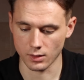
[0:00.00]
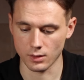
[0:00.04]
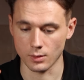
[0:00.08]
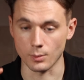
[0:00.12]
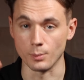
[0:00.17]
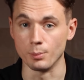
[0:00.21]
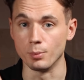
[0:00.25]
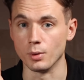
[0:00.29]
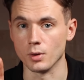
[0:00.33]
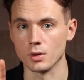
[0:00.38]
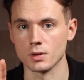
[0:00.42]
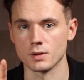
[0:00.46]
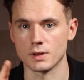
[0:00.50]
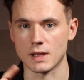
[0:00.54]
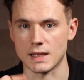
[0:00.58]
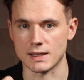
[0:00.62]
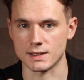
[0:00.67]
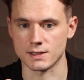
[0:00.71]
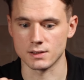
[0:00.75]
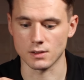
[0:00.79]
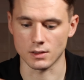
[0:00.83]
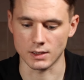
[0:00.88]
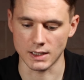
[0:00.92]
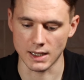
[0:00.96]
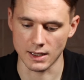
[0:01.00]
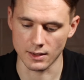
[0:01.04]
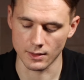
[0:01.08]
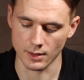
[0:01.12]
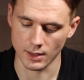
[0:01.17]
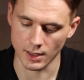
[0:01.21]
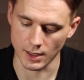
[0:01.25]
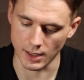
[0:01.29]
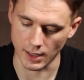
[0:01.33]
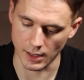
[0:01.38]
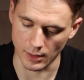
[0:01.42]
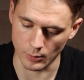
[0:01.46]
But that's not it.
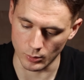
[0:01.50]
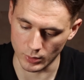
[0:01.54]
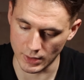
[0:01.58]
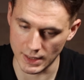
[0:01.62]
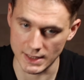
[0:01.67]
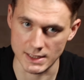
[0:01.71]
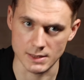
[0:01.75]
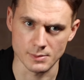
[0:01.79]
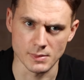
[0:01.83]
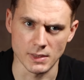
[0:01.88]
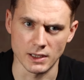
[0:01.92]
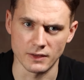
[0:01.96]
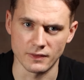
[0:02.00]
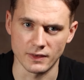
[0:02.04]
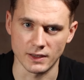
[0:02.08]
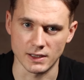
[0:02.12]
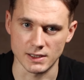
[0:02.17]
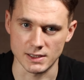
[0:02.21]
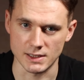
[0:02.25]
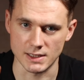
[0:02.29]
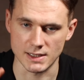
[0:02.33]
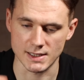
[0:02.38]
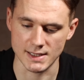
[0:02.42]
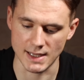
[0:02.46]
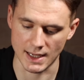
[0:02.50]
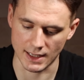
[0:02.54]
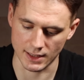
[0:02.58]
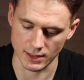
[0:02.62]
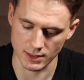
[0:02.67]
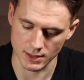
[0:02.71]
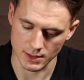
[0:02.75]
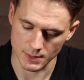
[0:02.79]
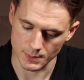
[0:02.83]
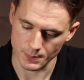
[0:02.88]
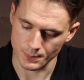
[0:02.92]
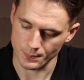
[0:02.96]
We'll get to minifigures in a second.
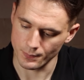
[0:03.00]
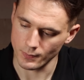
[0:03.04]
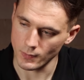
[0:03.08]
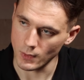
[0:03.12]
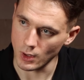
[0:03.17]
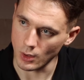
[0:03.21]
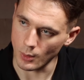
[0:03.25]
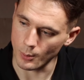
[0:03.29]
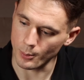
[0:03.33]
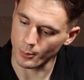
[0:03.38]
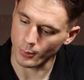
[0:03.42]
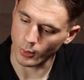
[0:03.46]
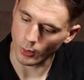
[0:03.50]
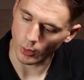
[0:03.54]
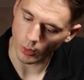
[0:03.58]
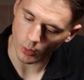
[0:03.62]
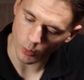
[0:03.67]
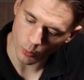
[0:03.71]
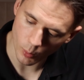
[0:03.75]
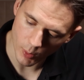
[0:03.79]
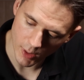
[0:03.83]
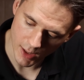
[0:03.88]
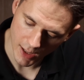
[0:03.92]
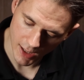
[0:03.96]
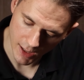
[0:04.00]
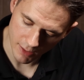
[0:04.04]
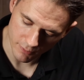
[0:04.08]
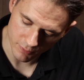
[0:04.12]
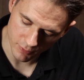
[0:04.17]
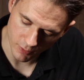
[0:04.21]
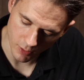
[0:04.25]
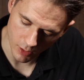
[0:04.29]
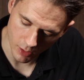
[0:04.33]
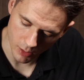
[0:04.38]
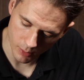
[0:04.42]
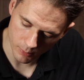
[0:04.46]
But we have
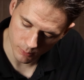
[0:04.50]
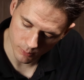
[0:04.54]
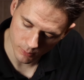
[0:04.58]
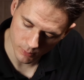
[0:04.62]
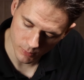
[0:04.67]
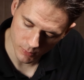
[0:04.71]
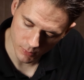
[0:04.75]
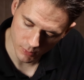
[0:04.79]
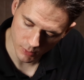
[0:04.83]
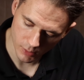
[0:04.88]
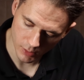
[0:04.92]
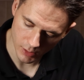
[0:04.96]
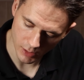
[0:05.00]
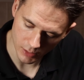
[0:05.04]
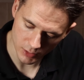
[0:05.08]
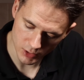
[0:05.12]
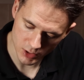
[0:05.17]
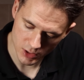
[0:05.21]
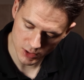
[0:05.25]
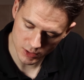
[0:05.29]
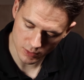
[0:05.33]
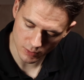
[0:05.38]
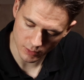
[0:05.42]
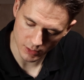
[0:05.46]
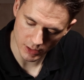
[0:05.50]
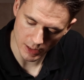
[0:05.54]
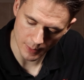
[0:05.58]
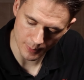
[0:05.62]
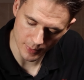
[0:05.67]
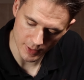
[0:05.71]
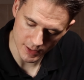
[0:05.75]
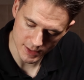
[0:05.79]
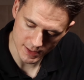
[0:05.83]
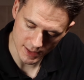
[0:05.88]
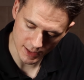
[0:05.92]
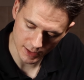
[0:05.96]
got, I'll just unclip
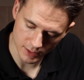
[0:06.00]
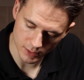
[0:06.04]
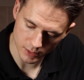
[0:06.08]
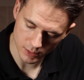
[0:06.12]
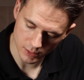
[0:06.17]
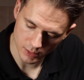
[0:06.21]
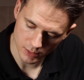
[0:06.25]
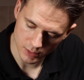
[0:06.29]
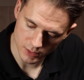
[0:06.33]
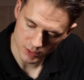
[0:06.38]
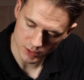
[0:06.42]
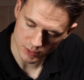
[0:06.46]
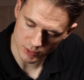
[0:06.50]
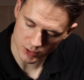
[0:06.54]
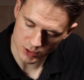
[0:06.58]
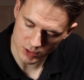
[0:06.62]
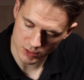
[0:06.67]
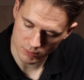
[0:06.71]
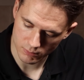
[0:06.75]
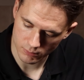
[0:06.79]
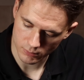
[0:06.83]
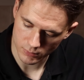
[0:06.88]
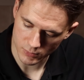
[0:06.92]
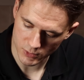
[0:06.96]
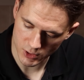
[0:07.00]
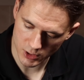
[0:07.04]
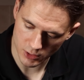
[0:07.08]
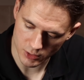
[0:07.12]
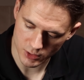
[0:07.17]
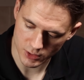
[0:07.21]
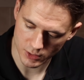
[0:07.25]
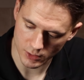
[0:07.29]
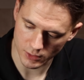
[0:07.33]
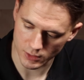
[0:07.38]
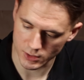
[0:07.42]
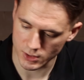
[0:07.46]
it a second. So just 2
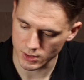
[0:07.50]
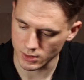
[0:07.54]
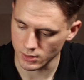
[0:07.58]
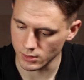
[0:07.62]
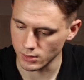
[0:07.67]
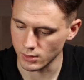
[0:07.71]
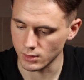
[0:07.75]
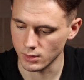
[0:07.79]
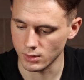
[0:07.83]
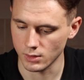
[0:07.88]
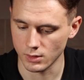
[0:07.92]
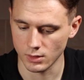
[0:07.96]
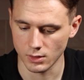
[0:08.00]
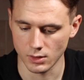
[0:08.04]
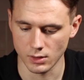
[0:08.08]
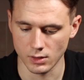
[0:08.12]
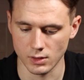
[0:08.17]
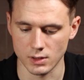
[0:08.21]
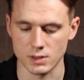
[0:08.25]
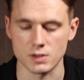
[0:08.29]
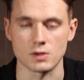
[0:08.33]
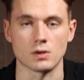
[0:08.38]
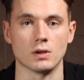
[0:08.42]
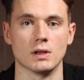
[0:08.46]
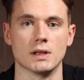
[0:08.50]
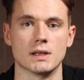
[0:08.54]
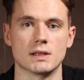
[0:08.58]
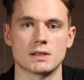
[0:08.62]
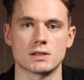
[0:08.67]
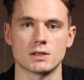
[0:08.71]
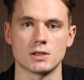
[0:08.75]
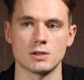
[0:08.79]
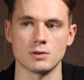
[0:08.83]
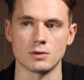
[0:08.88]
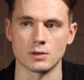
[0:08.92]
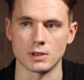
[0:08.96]
studs. So there's
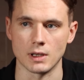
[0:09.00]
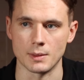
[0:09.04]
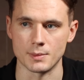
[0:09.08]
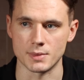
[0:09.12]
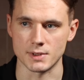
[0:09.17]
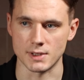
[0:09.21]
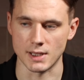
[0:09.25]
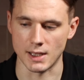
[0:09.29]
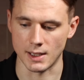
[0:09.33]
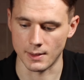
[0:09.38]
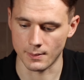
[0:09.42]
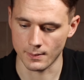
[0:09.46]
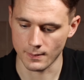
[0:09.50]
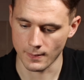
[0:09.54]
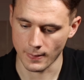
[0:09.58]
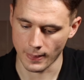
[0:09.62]
2 clips there.